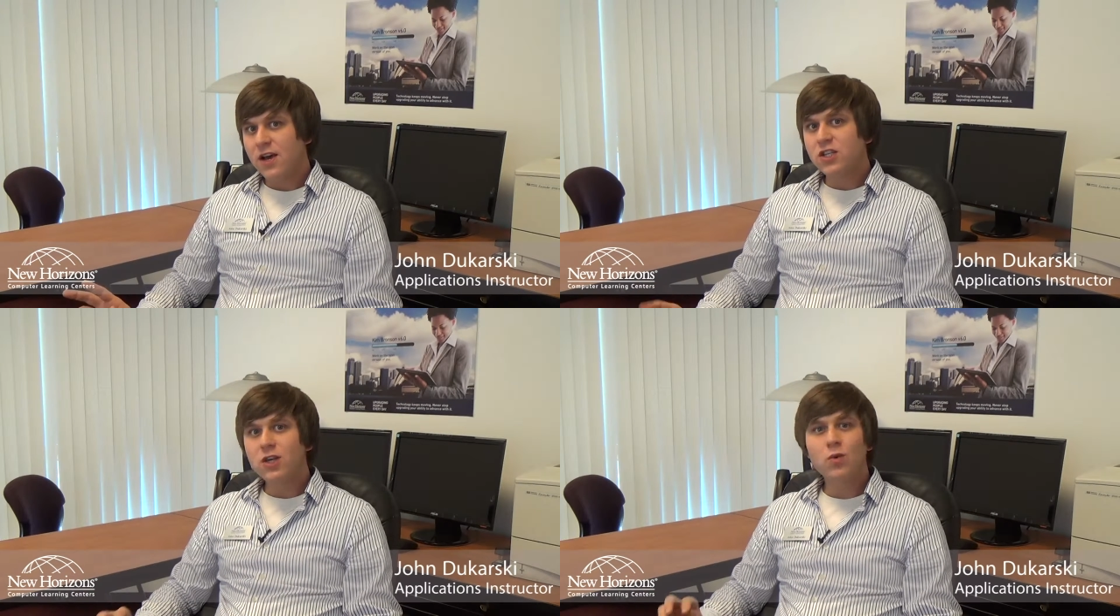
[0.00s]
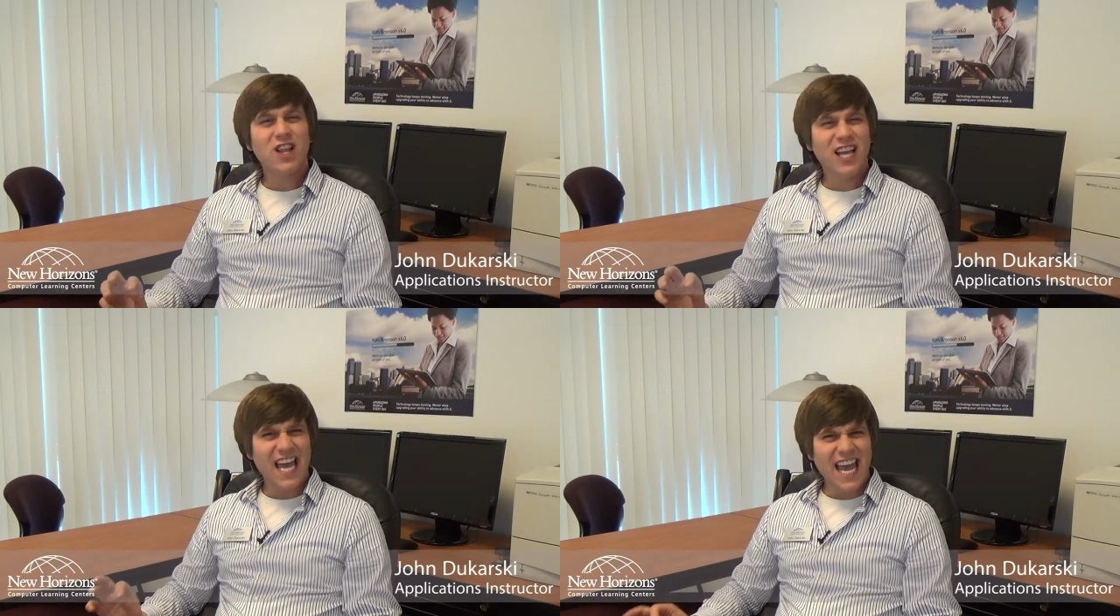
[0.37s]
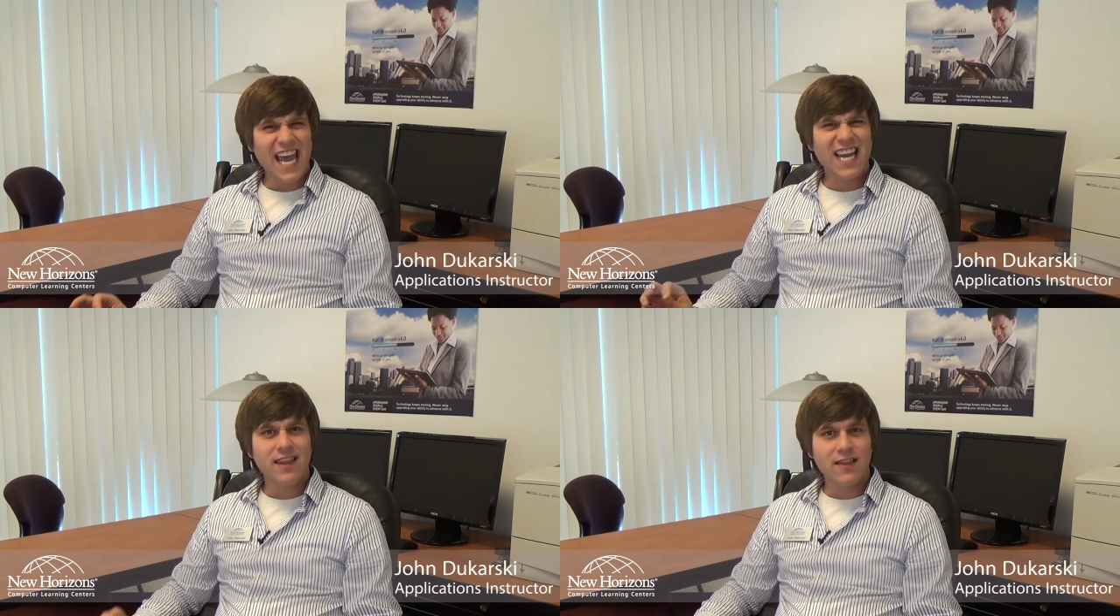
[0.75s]
So we'll look at
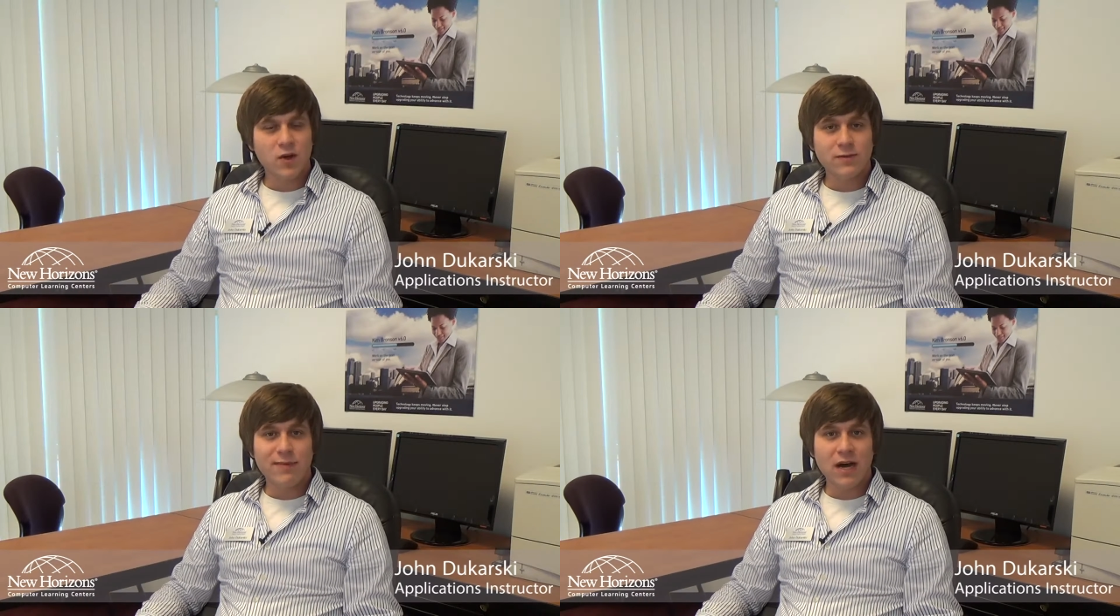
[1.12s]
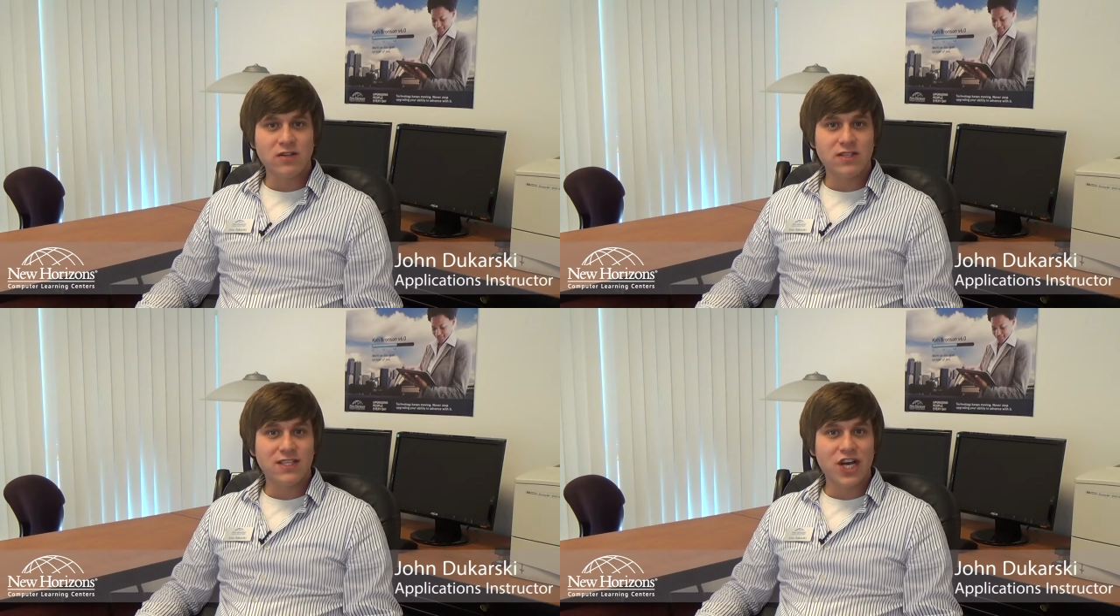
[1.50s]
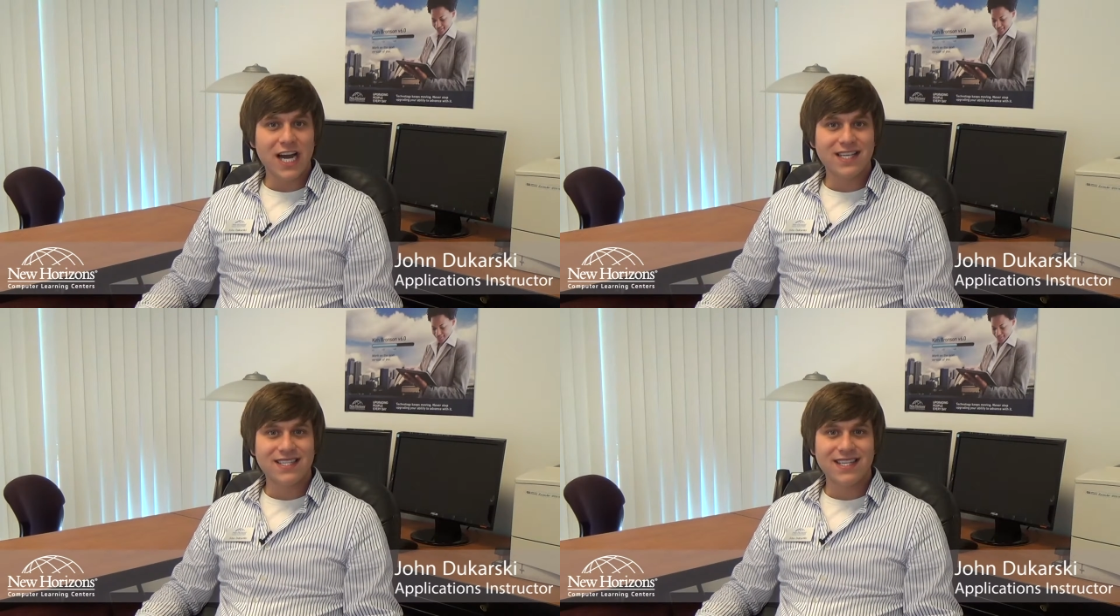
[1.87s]
handling those bounced
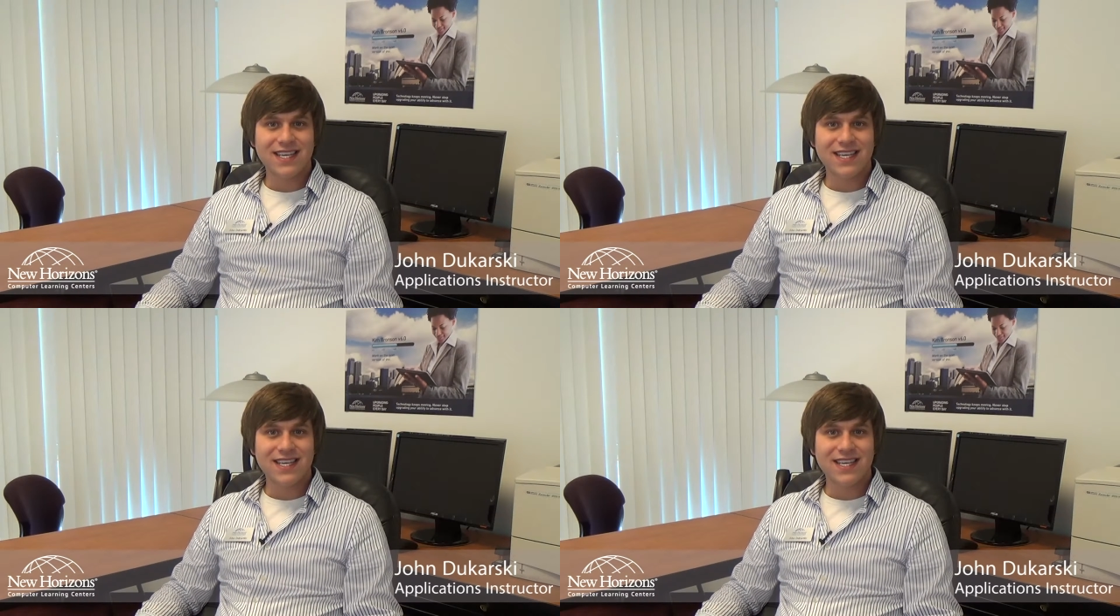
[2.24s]
checks